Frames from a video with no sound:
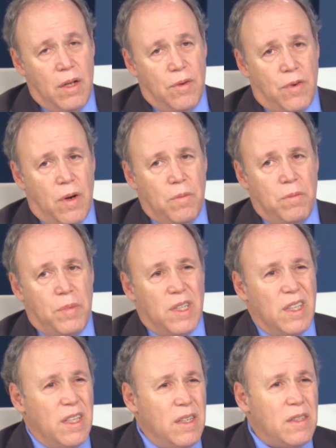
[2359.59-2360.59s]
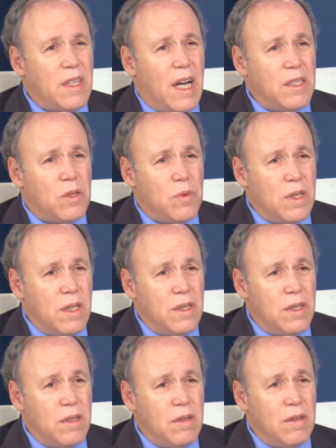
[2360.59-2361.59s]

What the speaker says: from politicized religion,